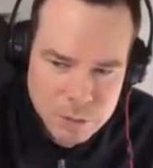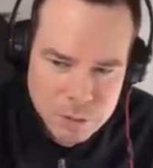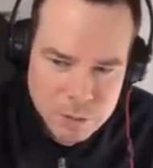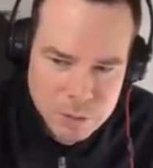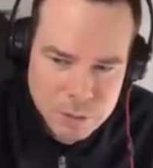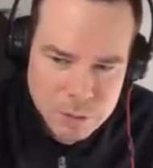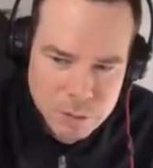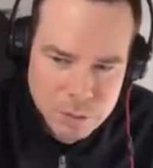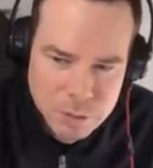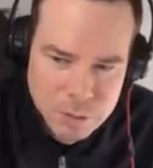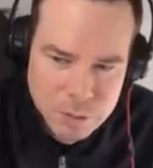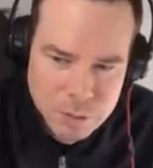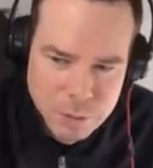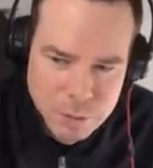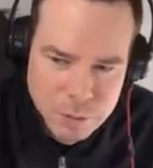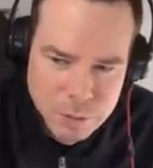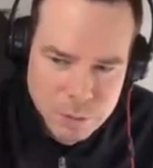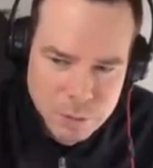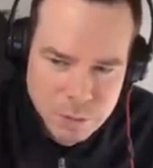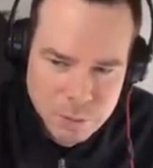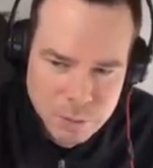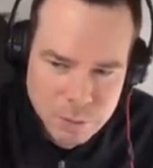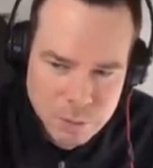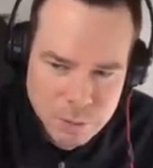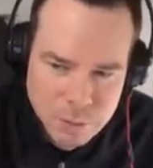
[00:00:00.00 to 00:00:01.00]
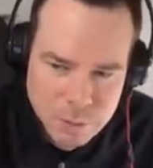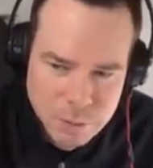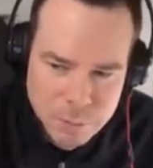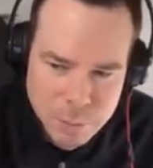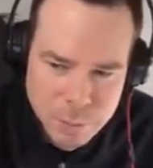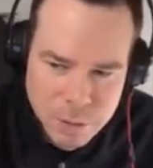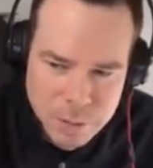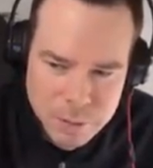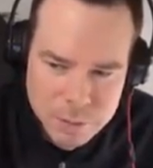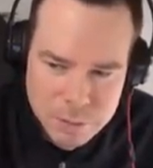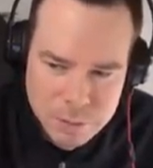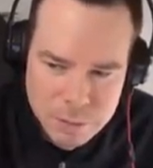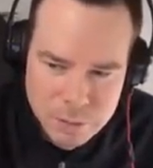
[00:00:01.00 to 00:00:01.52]
So I look around the
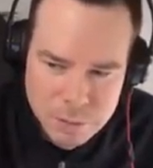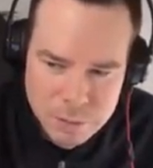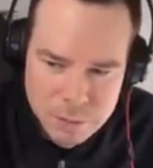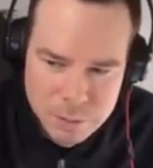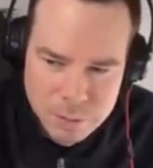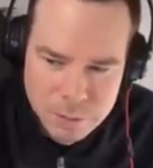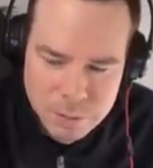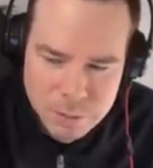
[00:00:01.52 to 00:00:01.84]
puzzle,